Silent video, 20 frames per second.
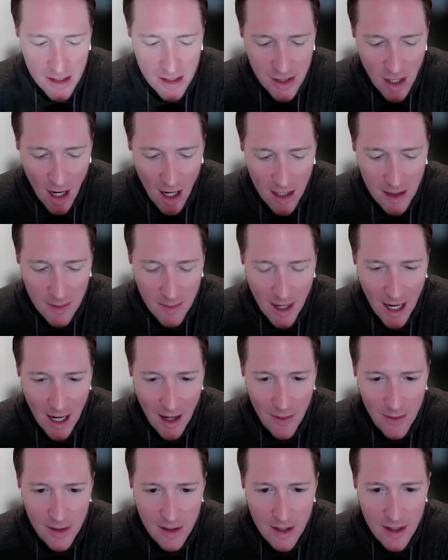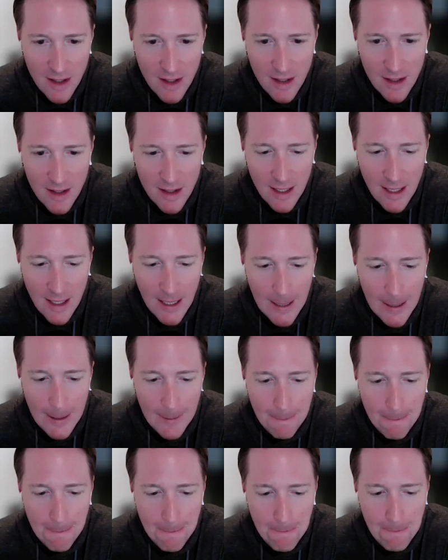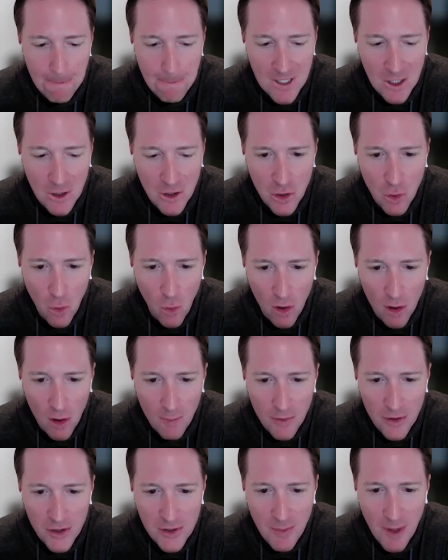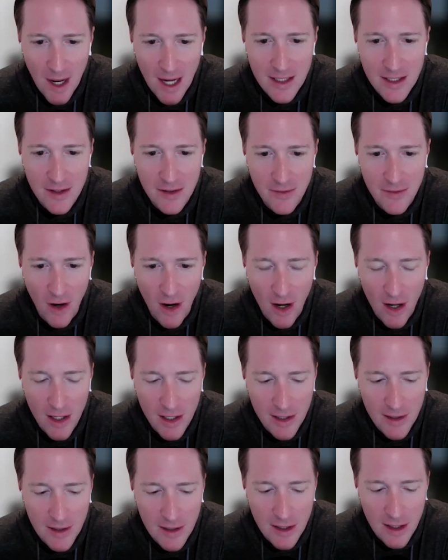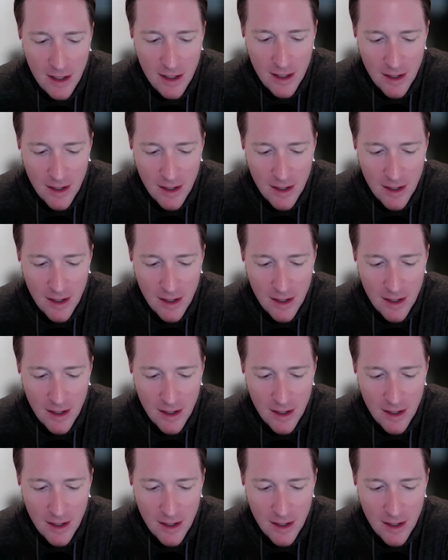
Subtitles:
to talk about your perspective on